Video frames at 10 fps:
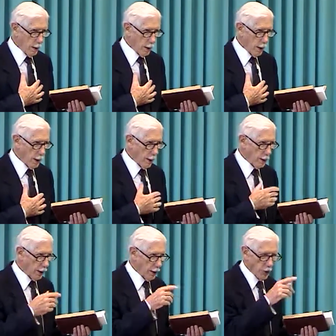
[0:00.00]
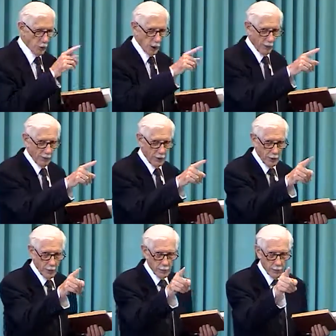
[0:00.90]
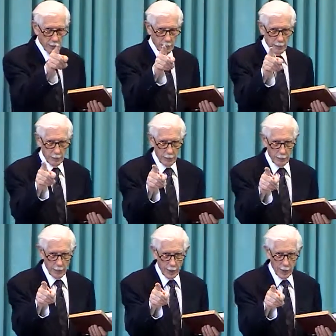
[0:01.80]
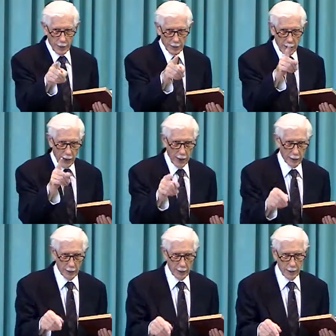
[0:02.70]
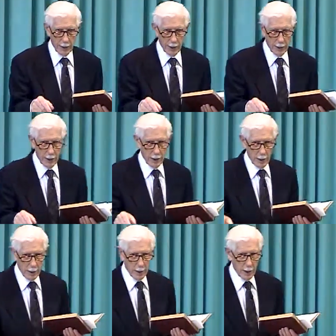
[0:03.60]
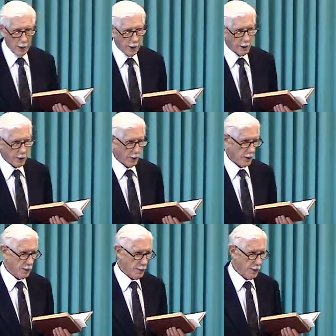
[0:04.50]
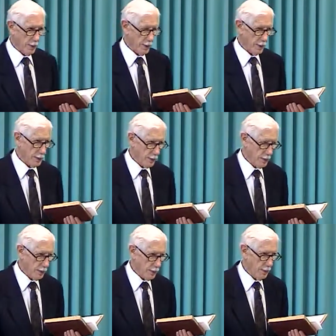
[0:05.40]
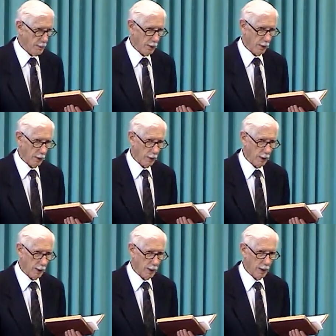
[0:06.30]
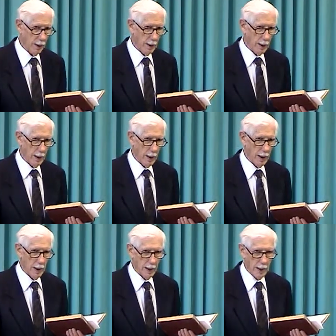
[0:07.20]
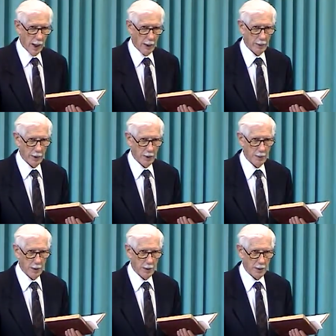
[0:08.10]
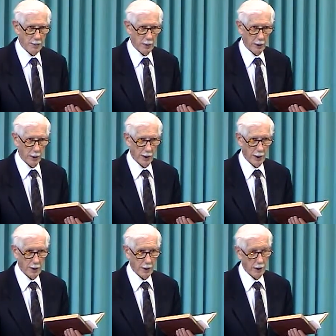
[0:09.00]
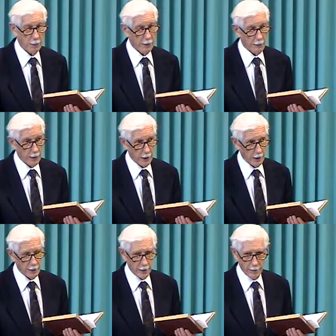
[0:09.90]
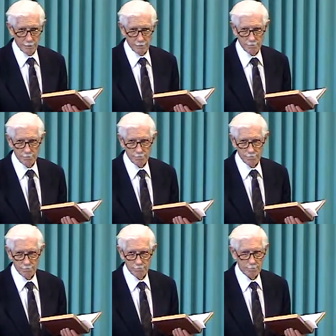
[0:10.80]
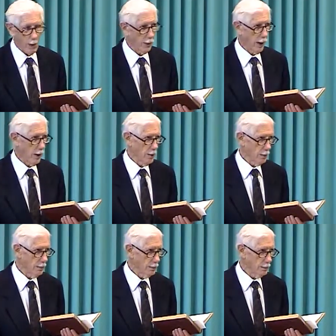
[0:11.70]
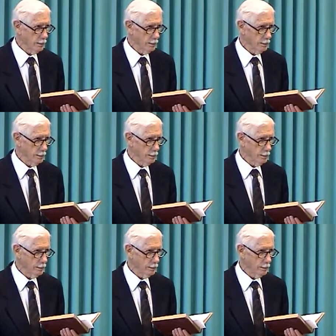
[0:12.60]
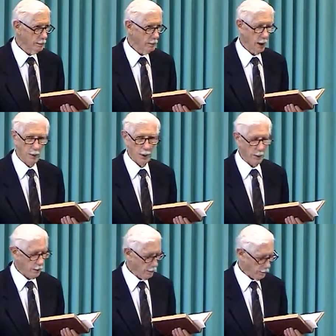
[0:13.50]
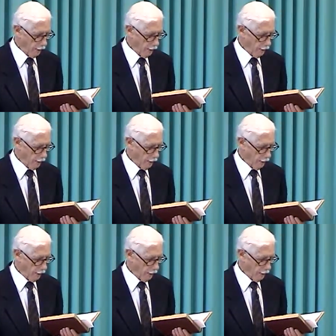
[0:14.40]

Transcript: And each one of you has had his experience with the Lord. And our experience with the Lord is not to be forgotten. Oh no. Oh no.